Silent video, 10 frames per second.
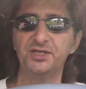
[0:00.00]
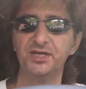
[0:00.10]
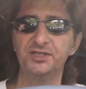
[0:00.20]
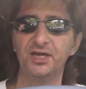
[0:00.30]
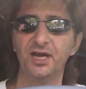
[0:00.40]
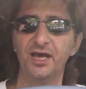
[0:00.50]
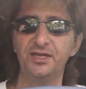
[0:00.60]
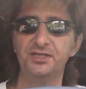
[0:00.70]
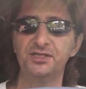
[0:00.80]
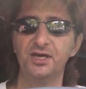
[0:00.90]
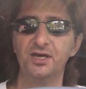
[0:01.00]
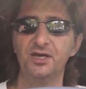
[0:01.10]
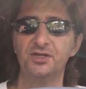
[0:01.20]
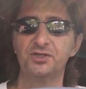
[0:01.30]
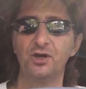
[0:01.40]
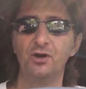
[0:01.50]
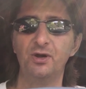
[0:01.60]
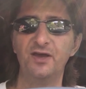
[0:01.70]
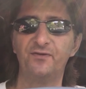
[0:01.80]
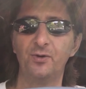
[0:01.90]
changing lanes. So
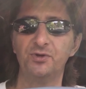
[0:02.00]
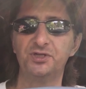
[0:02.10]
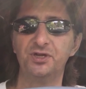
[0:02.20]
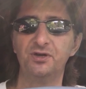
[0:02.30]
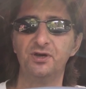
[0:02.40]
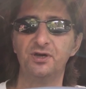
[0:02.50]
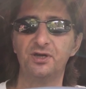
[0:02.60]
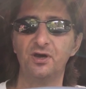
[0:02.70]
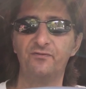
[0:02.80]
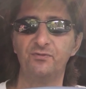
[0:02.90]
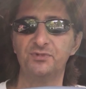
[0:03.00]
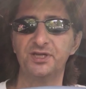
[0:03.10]
if I wanted to go from,